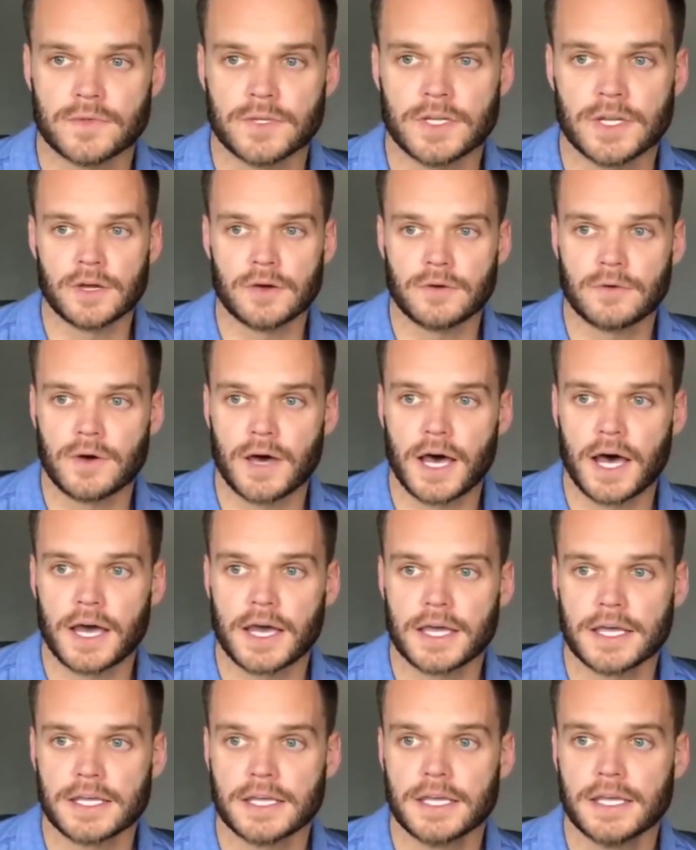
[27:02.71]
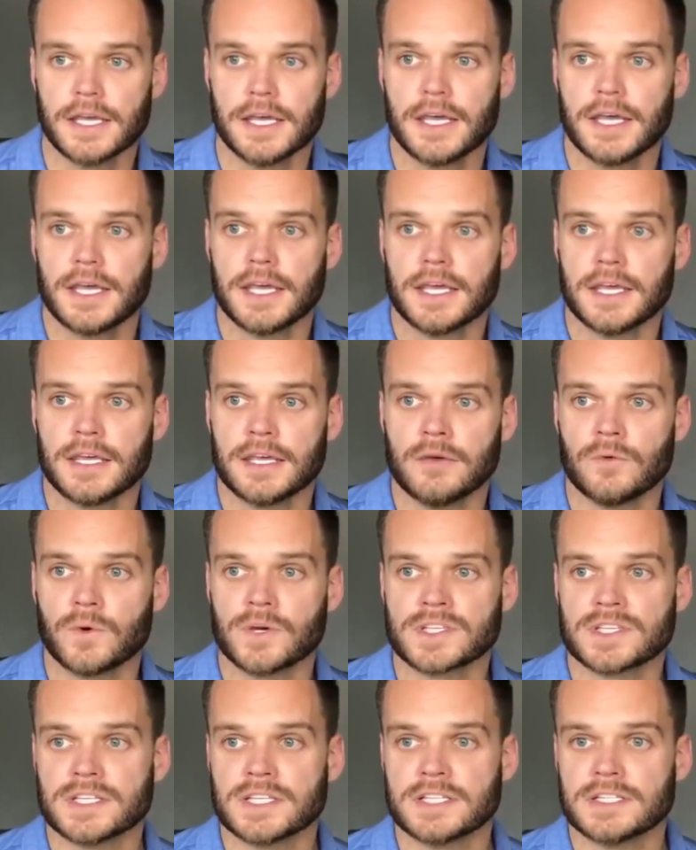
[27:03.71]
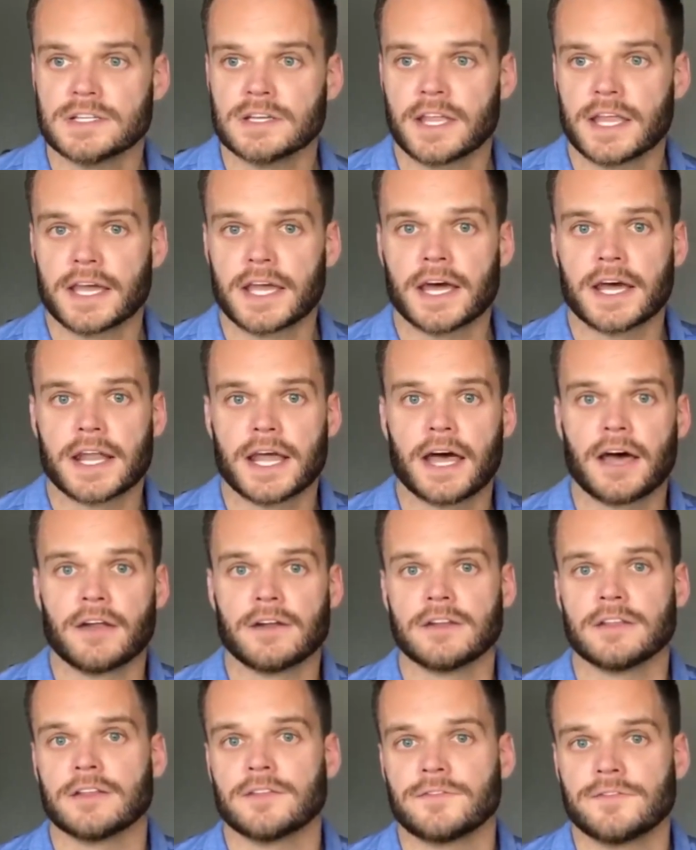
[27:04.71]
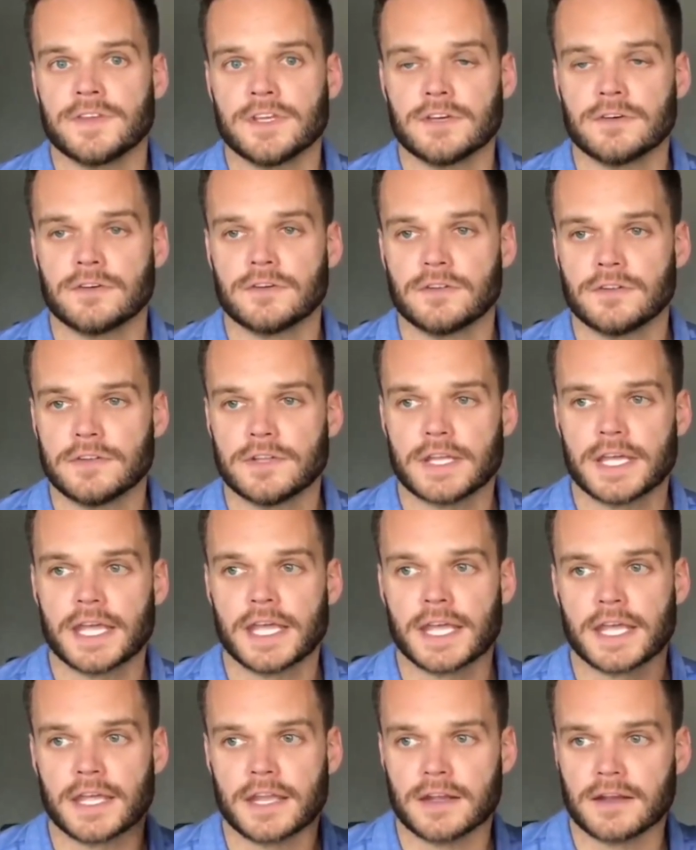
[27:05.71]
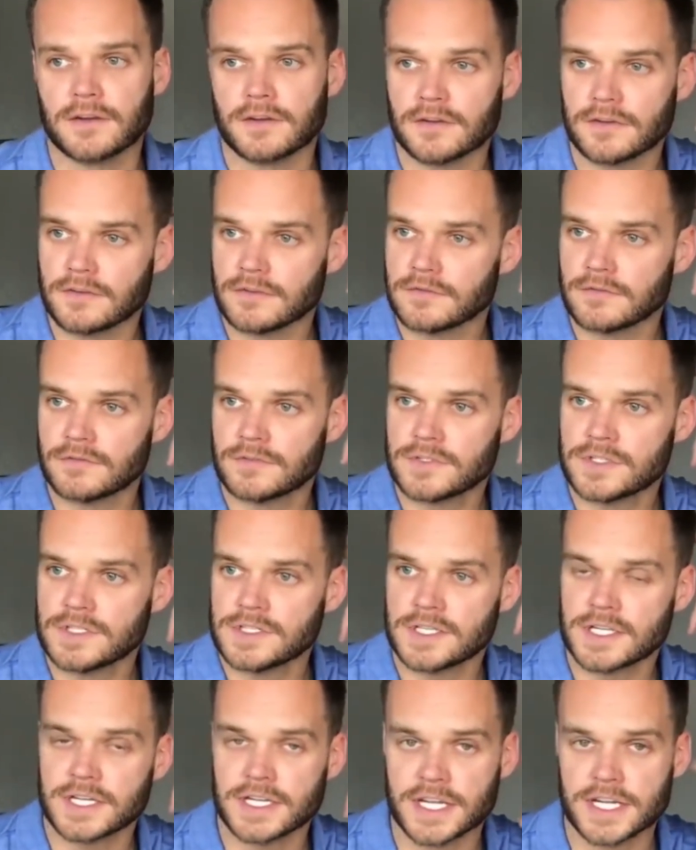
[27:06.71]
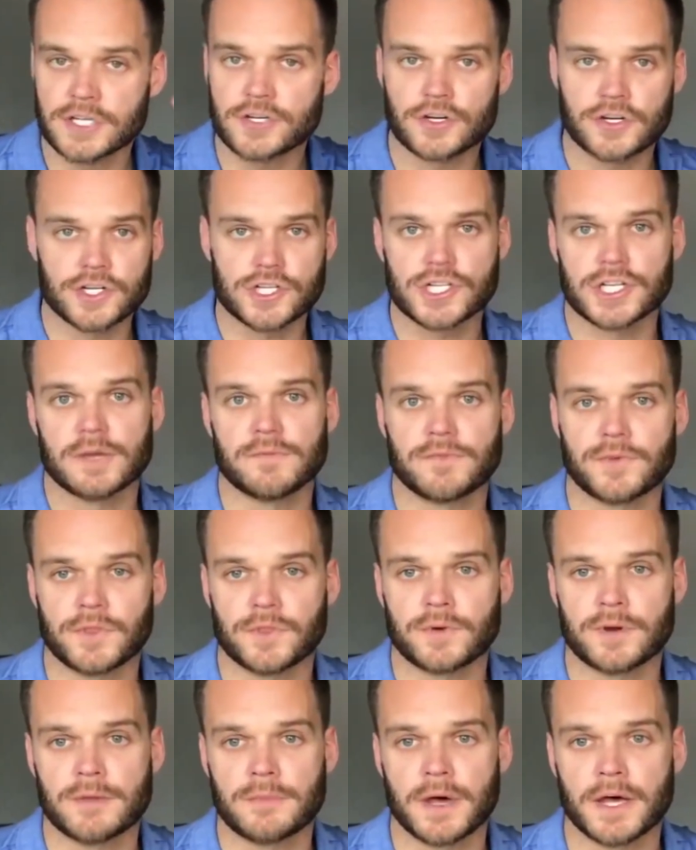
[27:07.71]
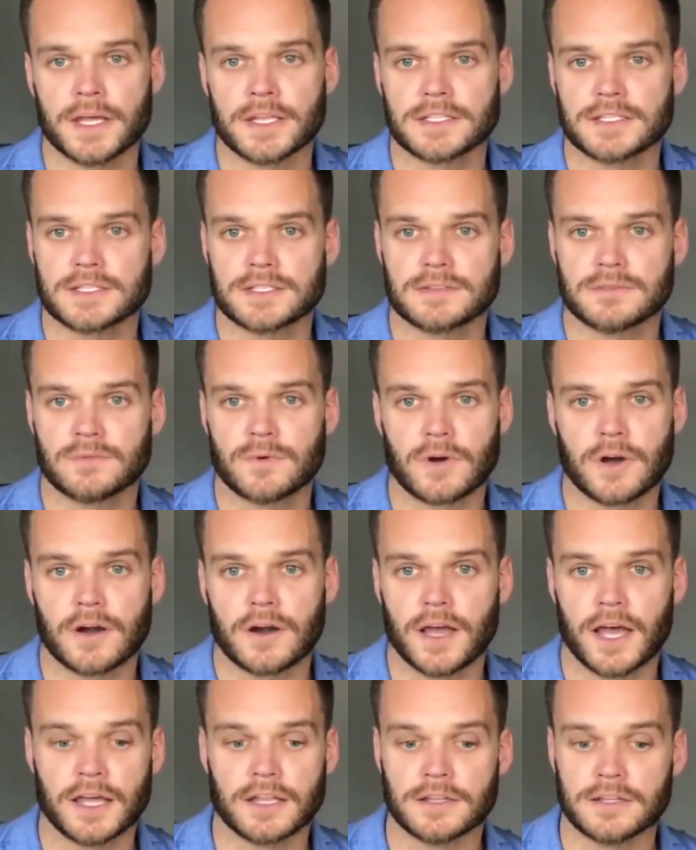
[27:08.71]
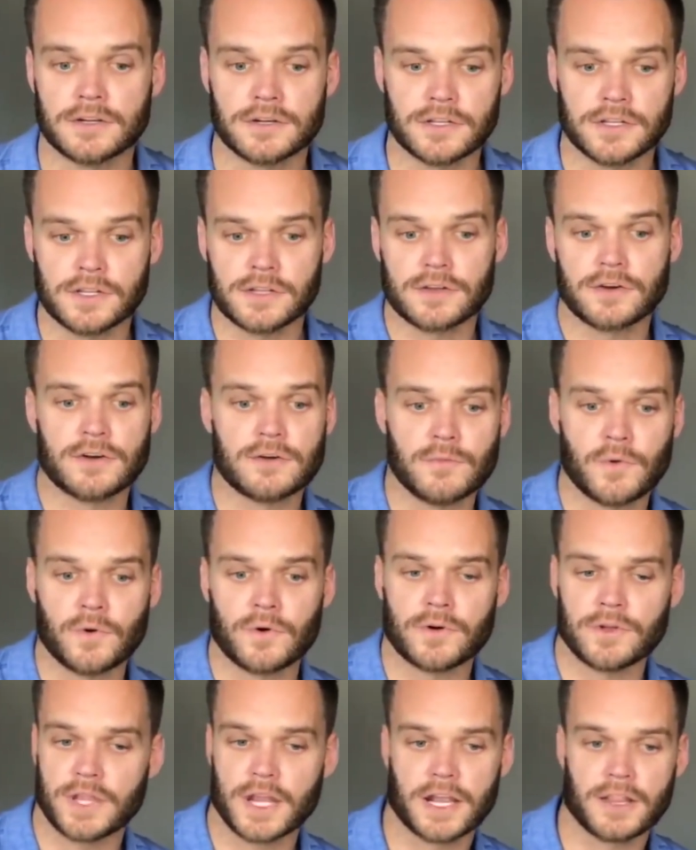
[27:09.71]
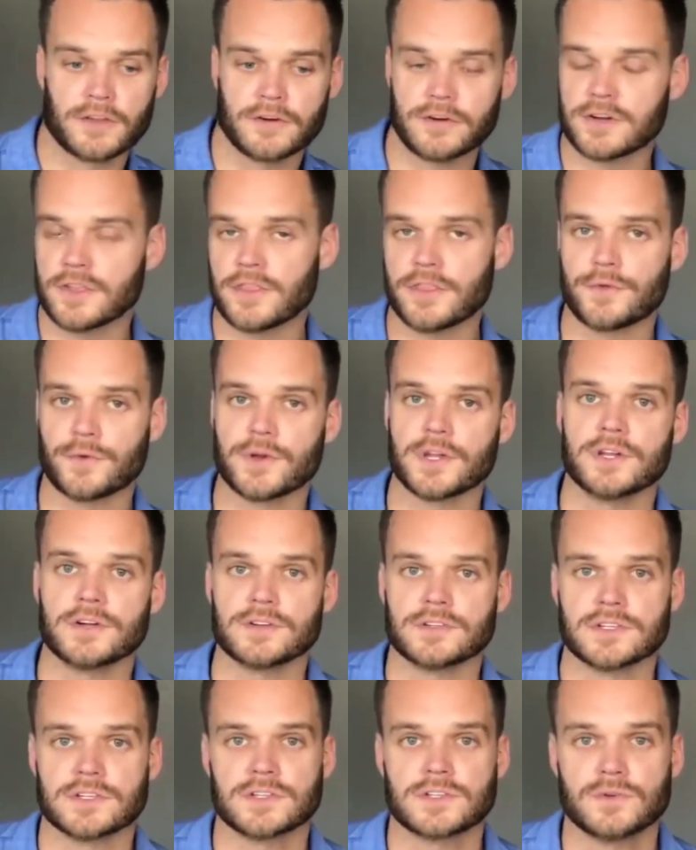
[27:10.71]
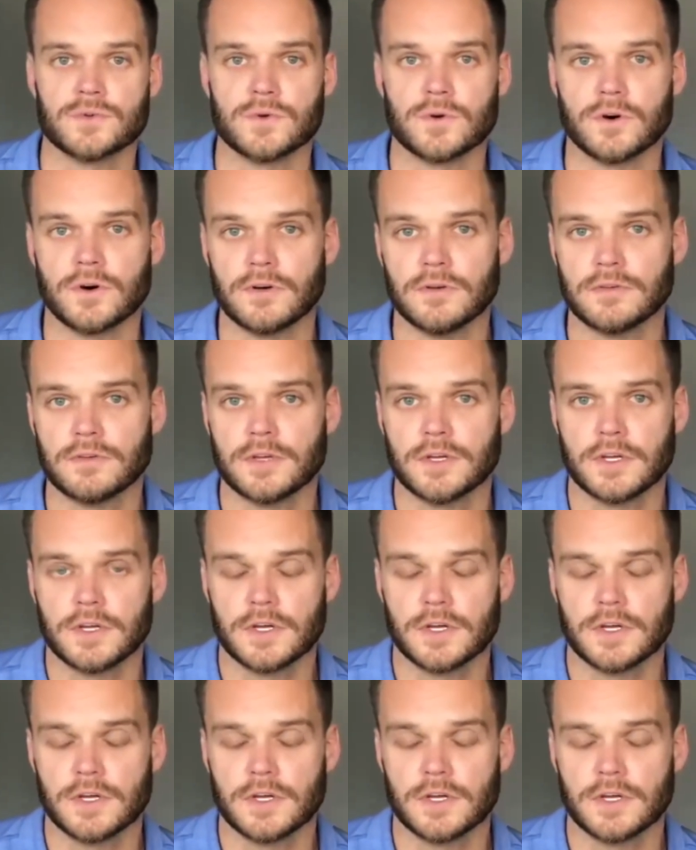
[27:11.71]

You know, I it wasn't until I got out in the field and did an internship for three months where I literally learned more than I learned in three years of school.